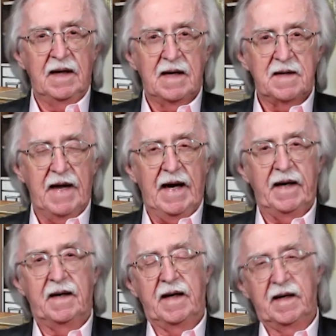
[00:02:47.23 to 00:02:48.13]
has
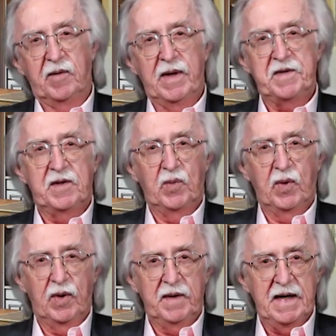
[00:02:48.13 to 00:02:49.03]
had. Like, the rest of the
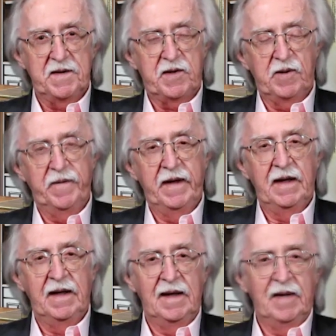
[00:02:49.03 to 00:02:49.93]
world has to
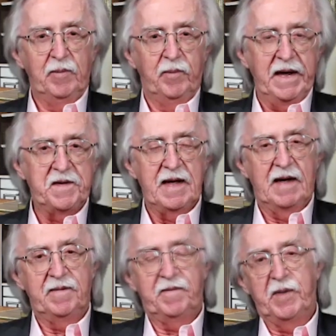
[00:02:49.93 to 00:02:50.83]
make
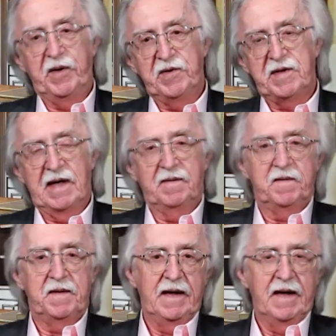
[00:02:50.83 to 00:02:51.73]
stuff, produce
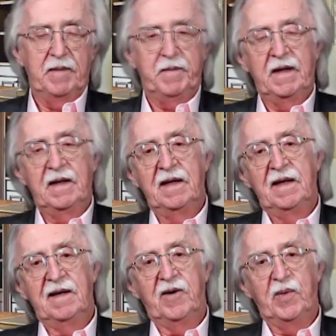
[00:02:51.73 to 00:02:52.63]
stuff, dig it up,
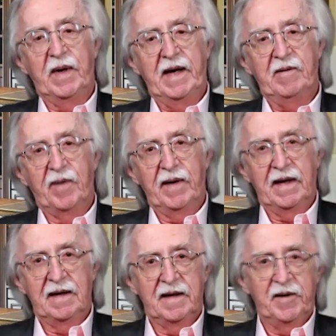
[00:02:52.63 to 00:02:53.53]
do whatever,
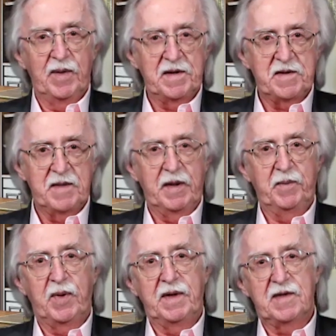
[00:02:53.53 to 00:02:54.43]
and the U.S. simply
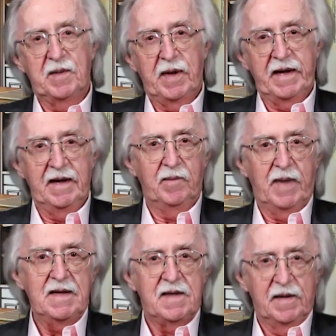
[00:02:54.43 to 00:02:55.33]
prints the money and
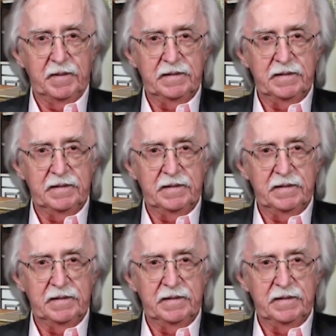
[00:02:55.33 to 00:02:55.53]
buys it.